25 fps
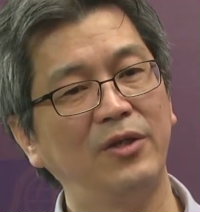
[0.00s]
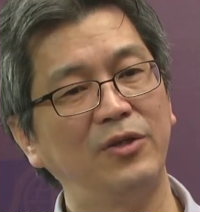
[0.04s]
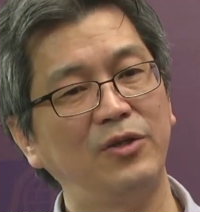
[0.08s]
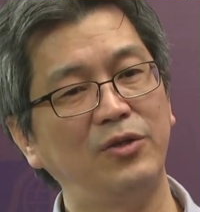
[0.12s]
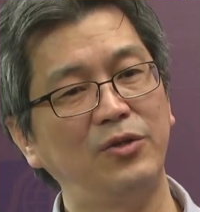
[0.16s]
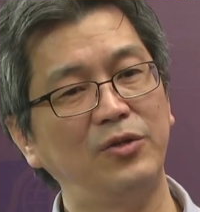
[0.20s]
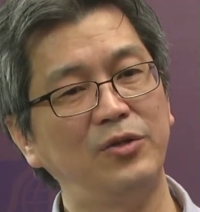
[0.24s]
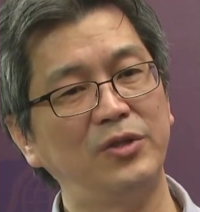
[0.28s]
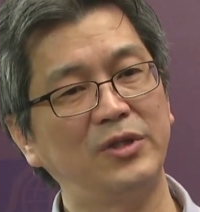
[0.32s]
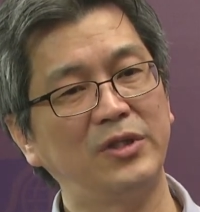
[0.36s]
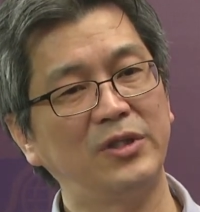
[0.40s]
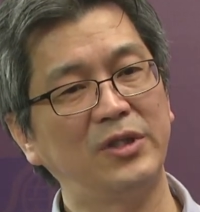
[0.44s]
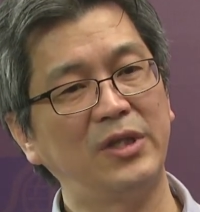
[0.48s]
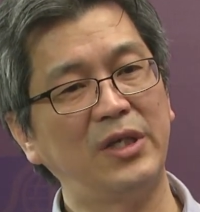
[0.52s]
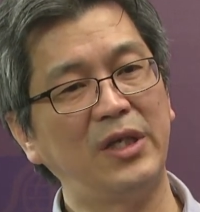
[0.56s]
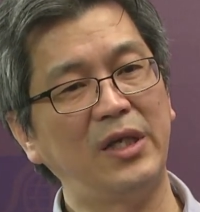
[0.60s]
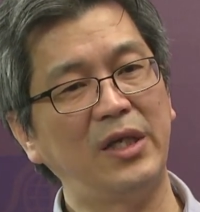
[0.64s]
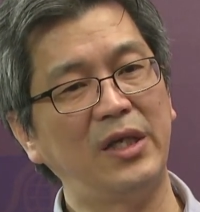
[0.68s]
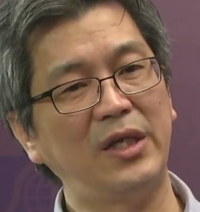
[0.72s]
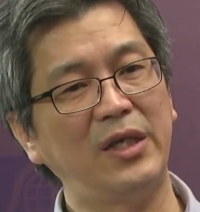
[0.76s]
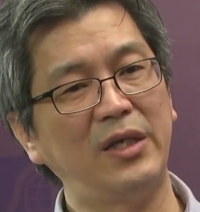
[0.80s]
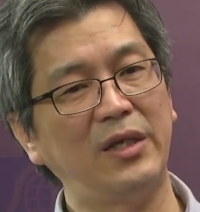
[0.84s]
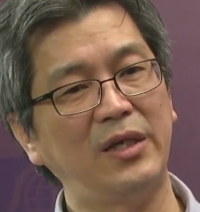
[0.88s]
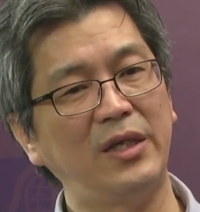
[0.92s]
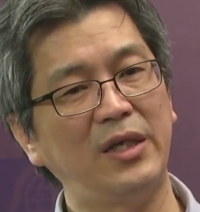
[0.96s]
do you
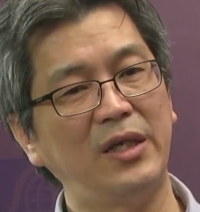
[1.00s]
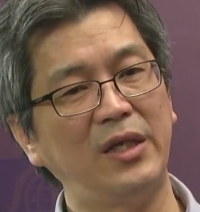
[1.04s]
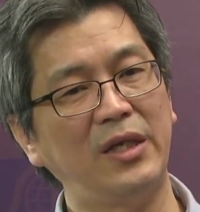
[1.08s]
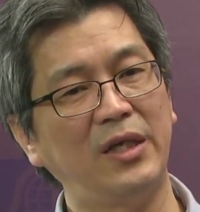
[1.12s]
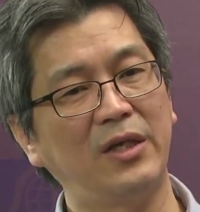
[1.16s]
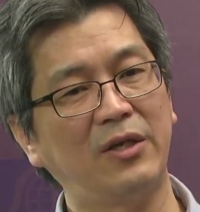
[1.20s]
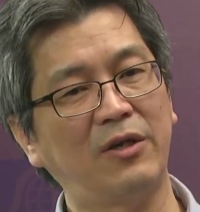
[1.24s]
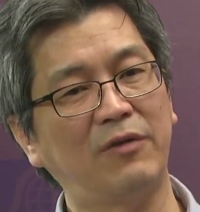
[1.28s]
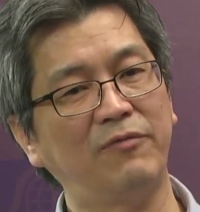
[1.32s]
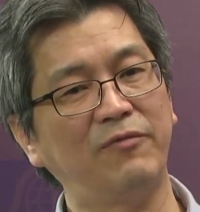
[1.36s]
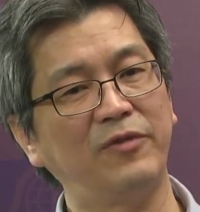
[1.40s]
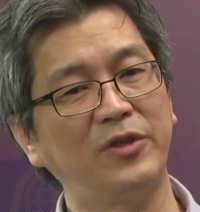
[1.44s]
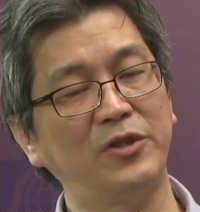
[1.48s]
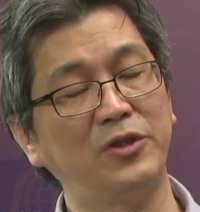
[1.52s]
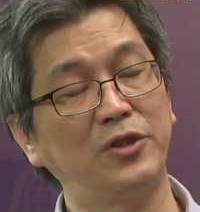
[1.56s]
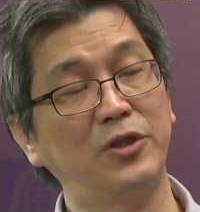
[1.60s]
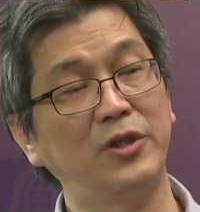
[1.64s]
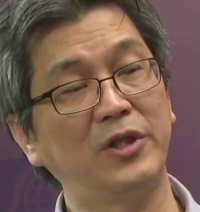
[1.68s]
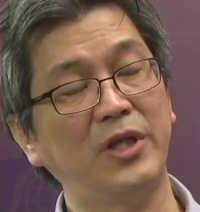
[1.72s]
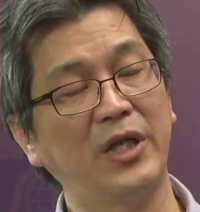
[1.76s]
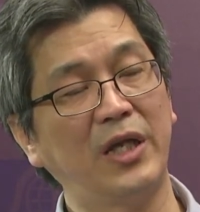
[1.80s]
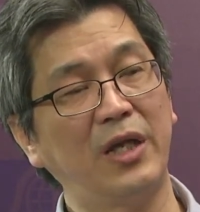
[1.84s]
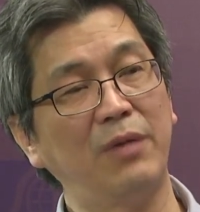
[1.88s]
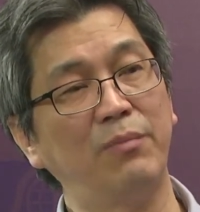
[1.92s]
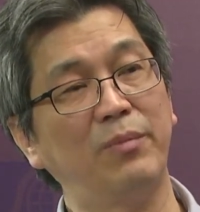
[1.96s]
see the conversion
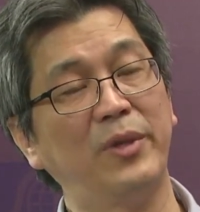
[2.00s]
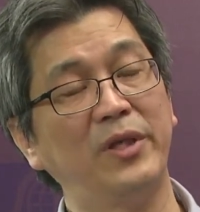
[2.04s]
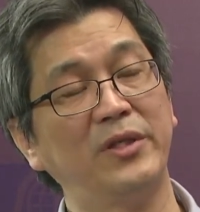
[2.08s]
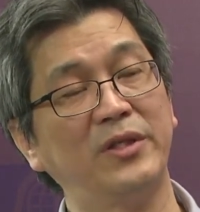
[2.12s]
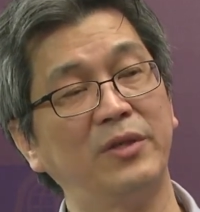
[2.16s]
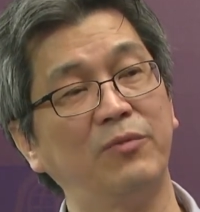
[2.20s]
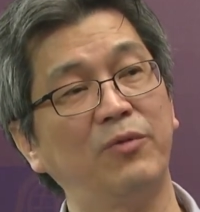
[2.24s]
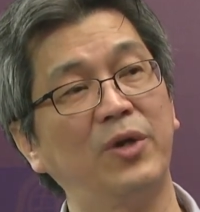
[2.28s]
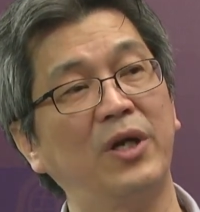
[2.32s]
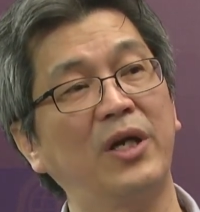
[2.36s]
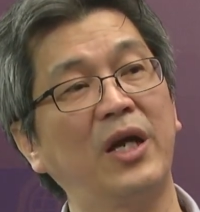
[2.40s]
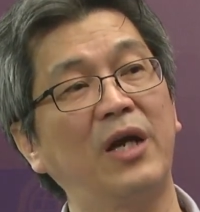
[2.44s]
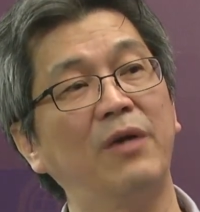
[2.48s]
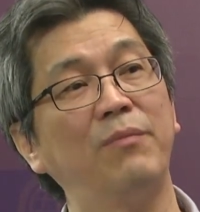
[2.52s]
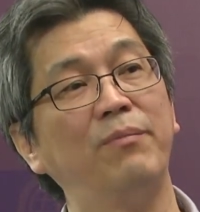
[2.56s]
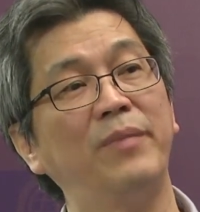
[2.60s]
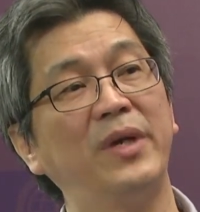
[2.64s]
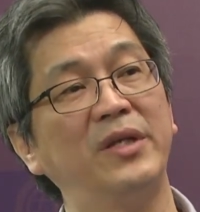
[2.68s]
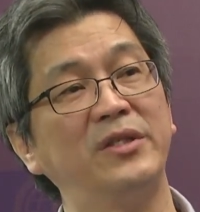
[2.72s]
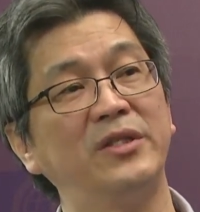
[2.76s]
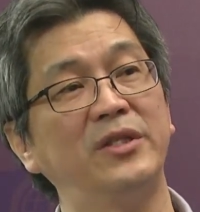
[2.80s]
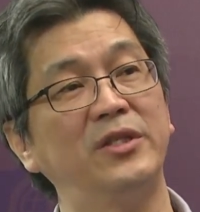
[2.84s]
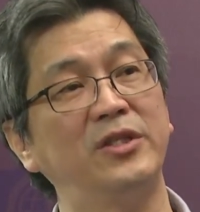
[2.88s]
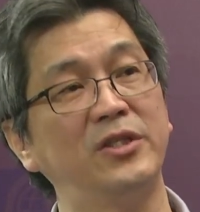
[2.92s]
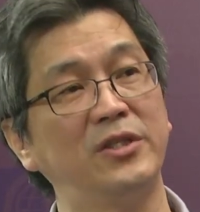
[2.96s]
taking place, and what kind of
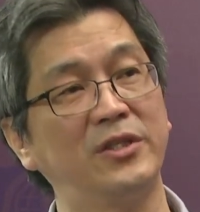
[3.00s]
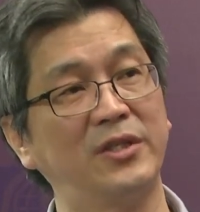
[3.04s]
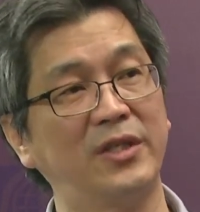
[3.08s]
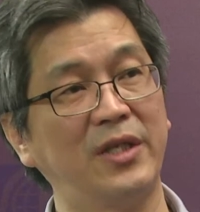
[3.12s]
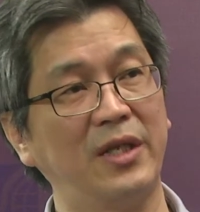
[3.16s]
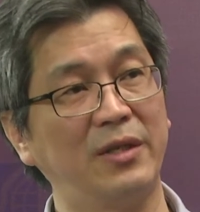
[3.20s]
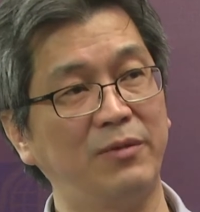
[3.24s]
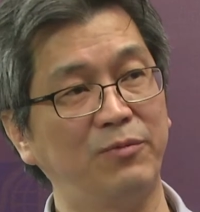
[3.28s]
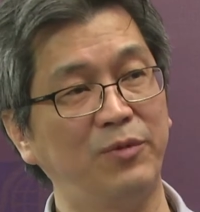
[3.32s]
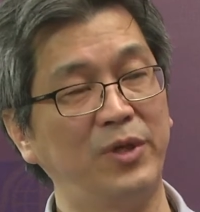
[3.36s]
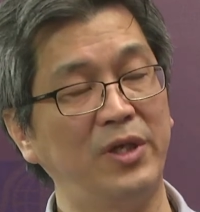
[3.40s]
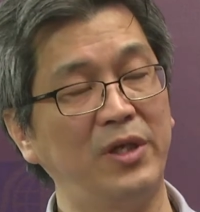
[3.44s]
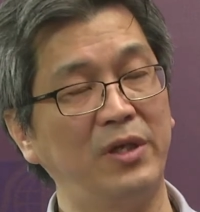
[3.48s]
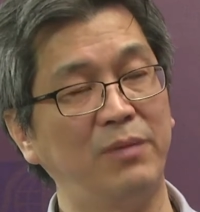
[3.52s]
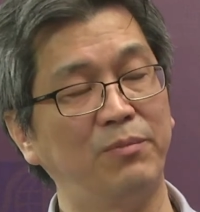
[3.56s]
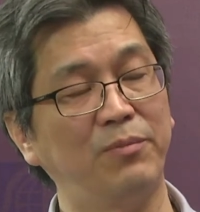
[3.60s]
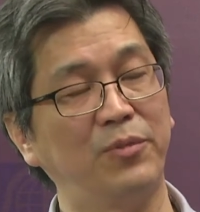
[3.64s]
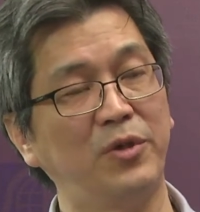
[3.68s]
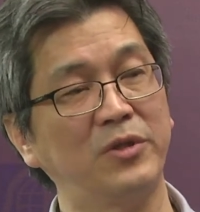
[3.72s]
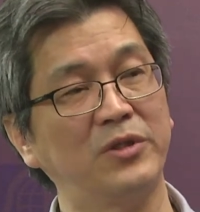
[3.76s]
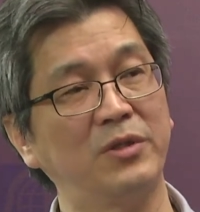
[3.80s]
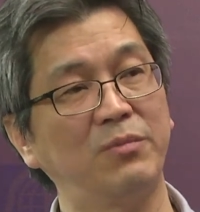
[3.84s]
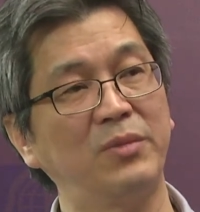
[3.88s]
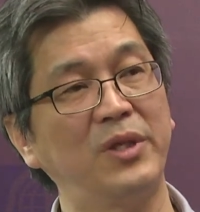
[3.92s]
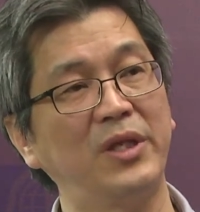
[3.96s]
messages that we
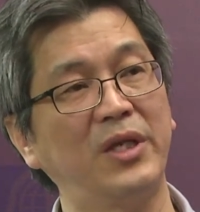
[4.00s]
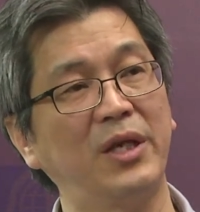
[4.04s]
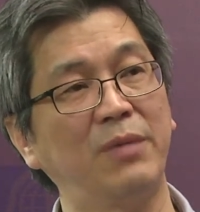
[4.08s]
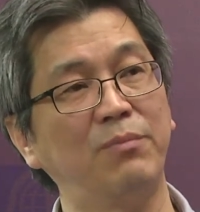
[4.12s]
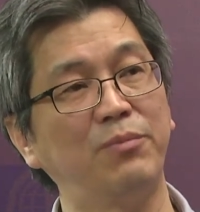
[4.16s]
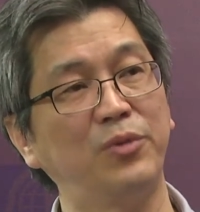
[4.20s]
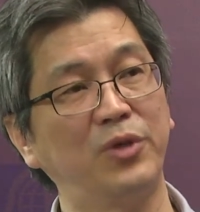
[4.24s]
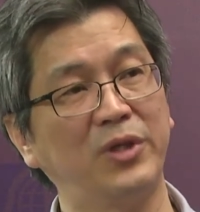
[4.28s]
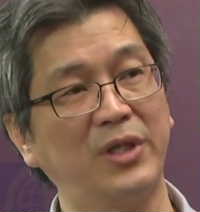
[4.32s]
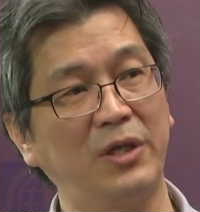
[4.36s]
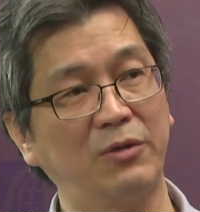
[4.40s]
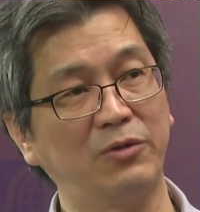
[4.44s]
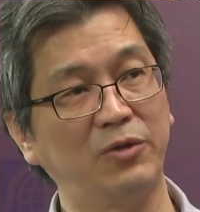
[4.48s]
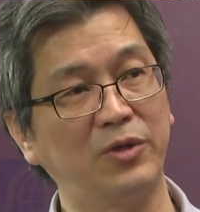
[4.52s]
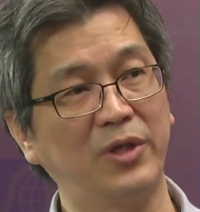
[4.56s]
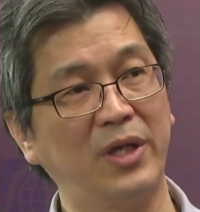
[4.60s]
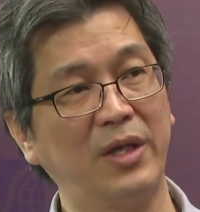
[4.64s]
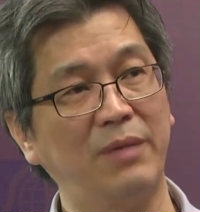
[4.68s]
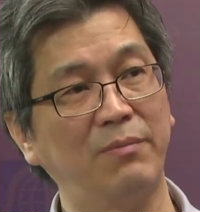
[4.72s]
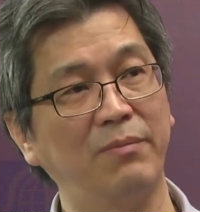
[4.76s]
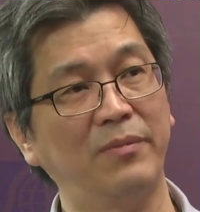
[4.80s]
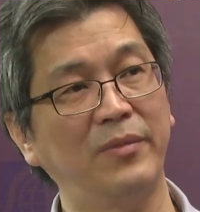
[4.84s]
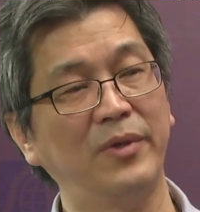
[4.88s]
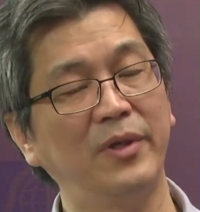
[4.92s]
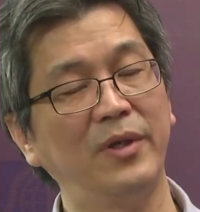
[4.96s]
possibly can put out to
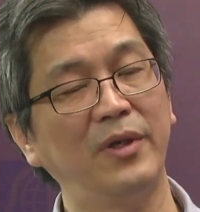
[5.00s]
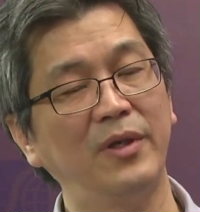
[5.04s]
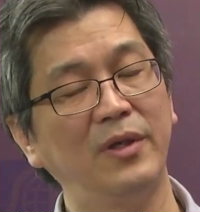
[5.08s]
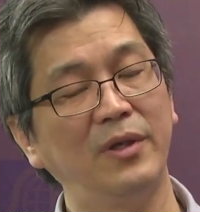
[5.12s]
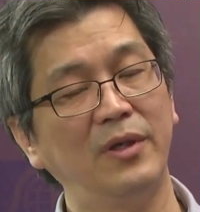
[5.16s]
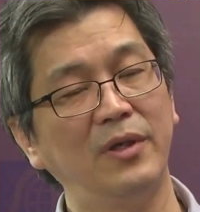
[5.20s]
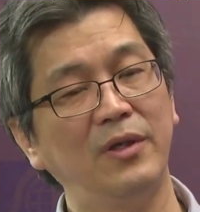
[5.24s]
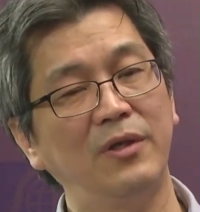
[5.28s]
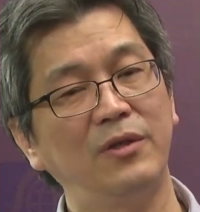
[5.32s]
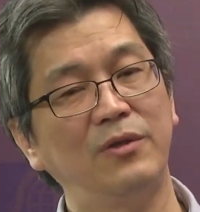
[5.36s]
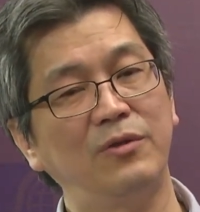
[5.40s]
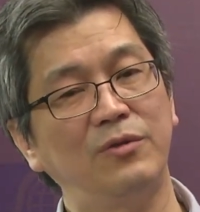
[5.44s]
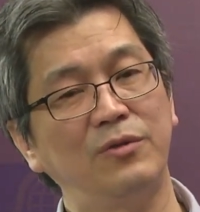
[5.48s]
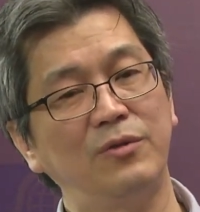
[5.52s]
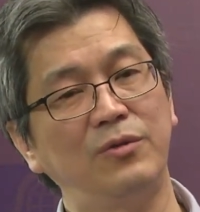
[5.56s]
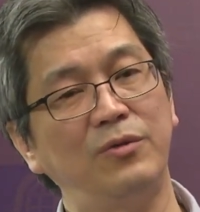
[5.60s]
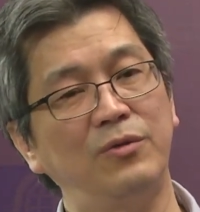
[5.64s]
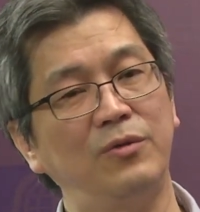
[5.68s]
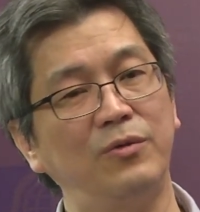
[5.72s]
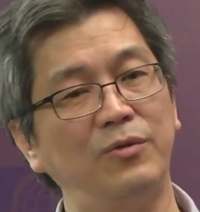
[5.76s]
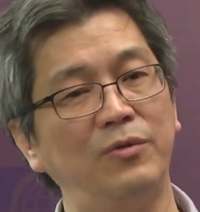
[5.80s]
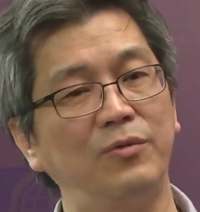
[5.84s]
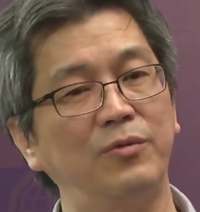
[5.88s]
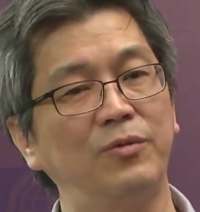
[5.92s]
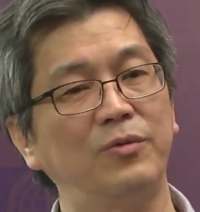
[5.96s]
them
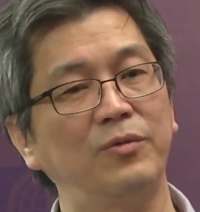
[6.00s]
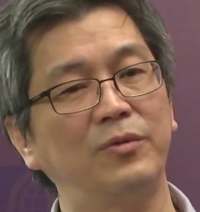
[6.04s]
to